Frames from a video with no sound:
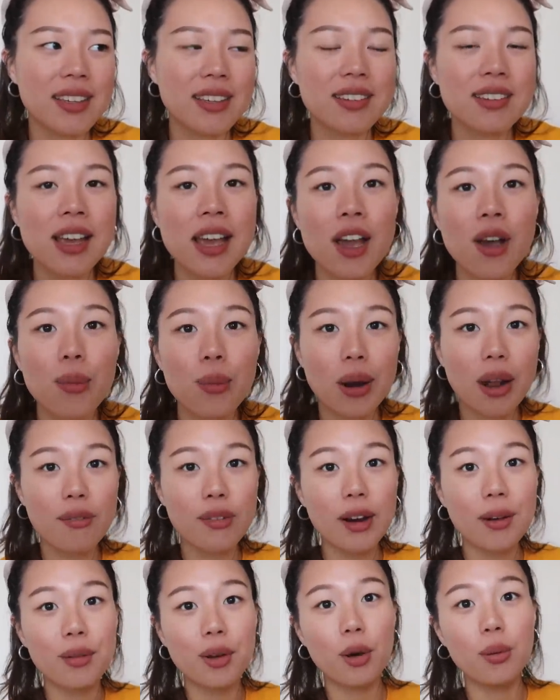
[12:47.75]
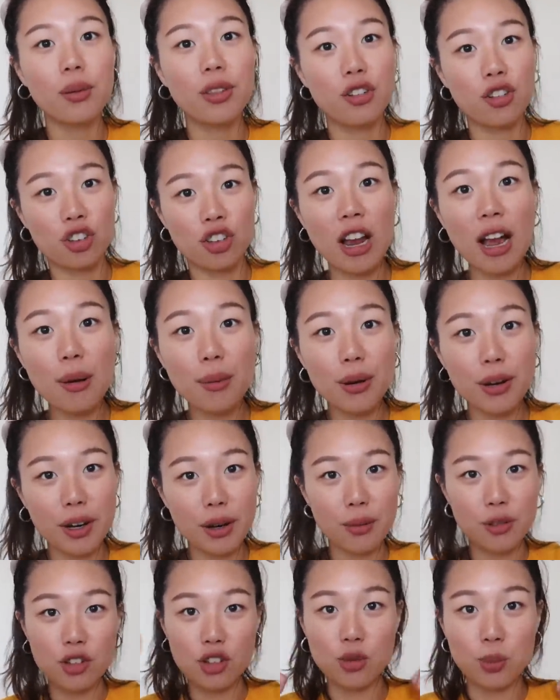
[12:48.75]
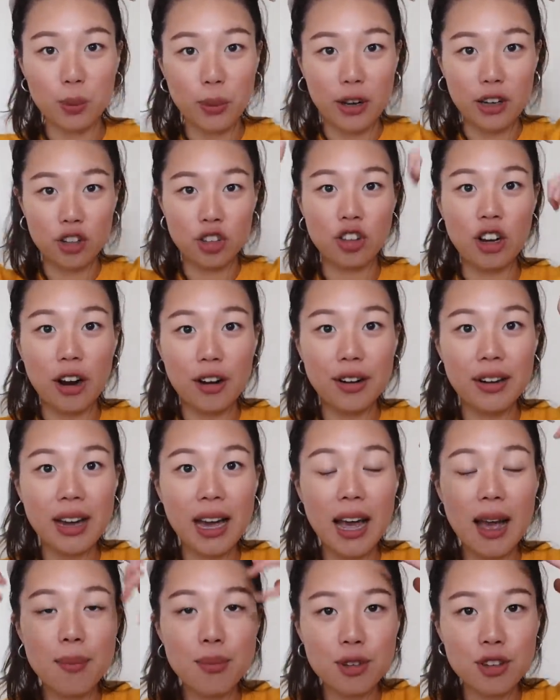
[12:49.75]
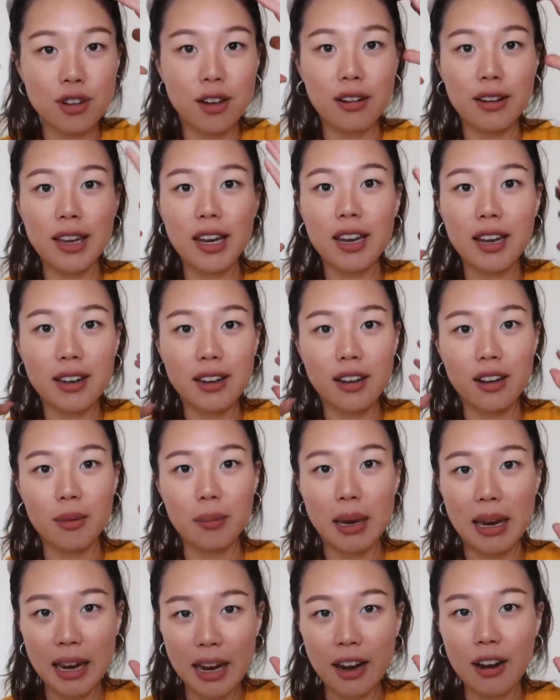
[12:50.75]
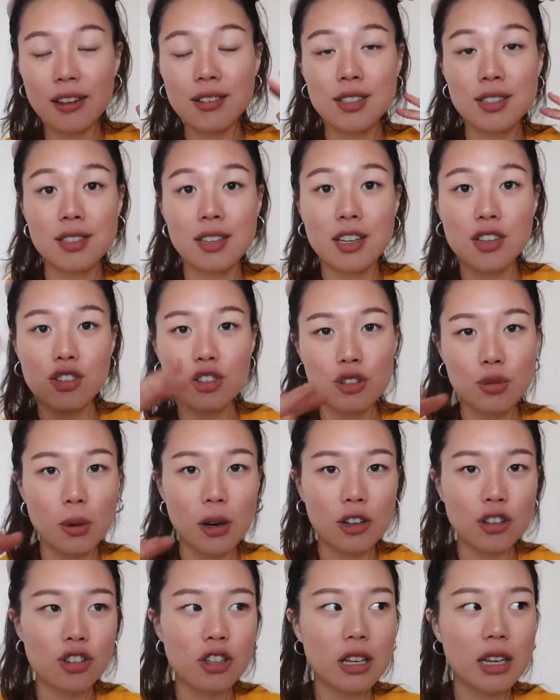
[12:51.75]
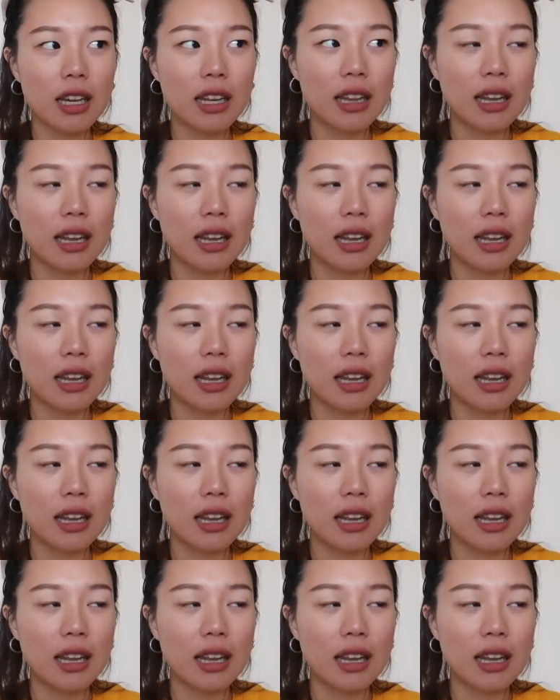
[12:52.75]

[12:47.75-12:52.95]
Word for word: And whenever I would go in the shower, I would just wear a shower cap to not get any on my hair, since I had just washed it.